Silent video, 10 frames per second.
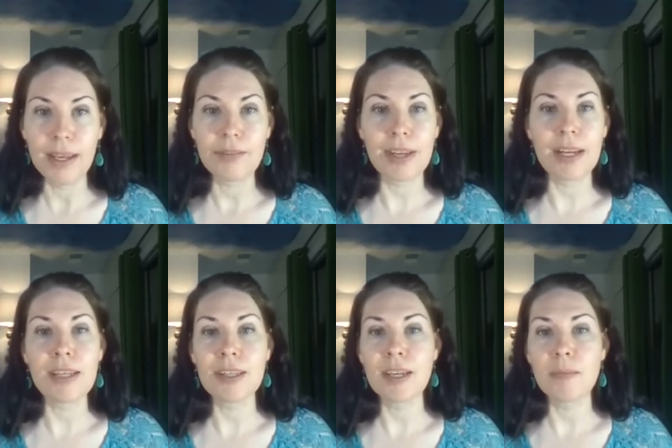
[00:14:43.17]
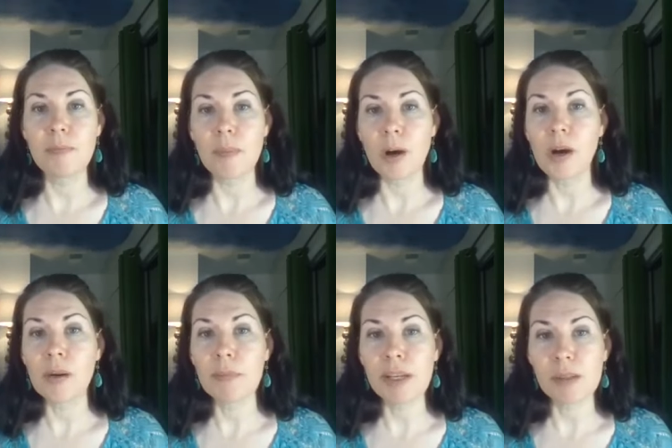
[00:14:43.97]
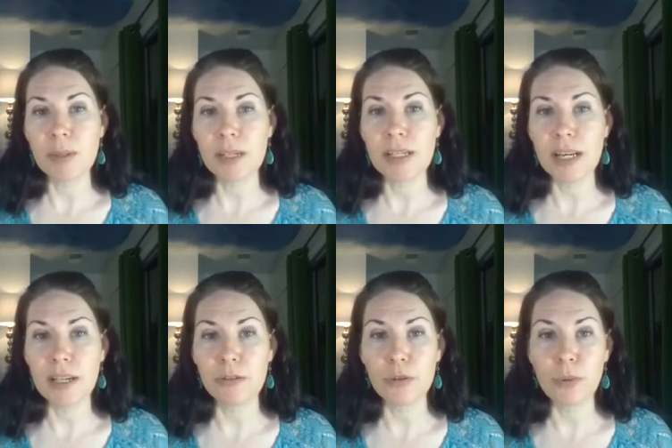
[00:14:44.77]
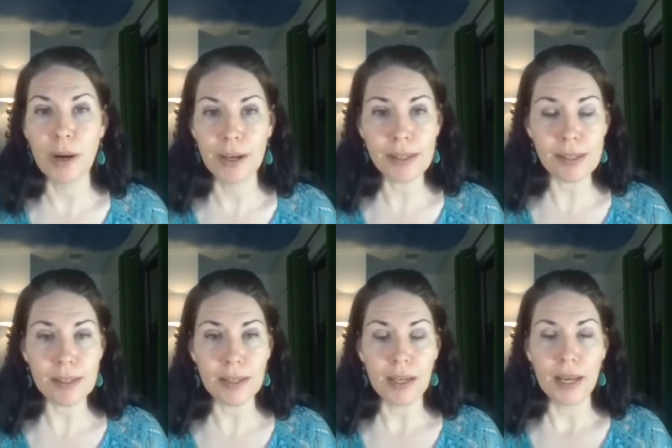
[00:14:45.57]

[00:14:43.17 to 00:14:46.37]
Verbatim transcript: If anything, harm has been done to us.